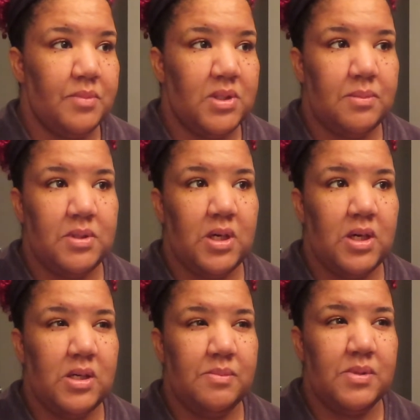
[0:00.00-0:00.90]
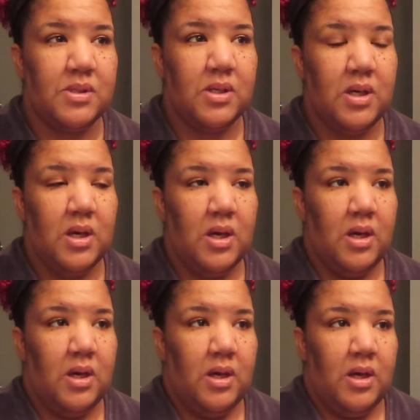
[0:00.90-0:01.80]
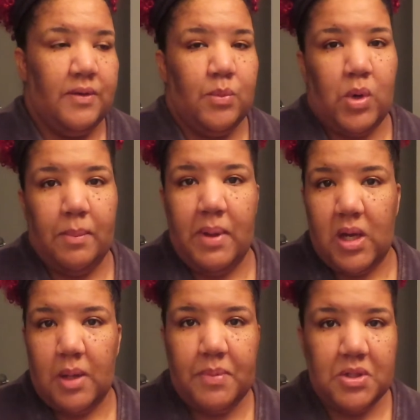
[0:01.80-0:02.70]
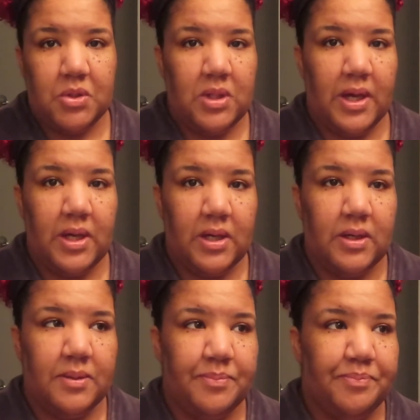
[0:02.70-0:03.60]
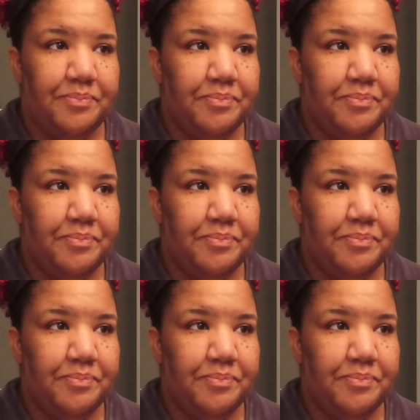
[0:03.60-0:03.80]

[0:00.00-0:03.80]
Sometimes if I'm wearing makeup, I'll do like an